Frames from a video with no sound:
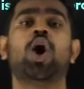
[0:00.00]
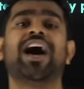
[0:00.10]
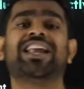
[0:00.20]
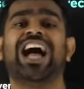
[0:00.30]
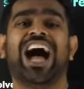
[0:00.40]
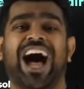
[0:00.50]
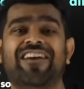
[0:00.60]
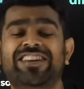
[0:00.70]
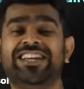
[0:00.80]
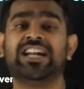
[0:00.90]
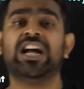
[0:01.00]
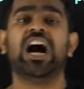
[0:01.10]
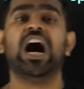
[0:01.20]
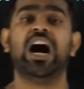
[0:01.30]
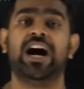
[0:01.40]
you are having
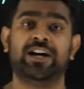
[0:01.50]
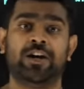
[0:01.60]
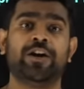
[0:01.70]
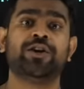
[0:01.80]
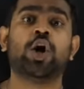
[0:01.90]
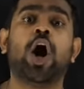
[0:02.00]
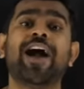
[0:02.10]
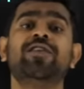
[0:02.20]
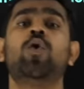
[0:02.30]
a non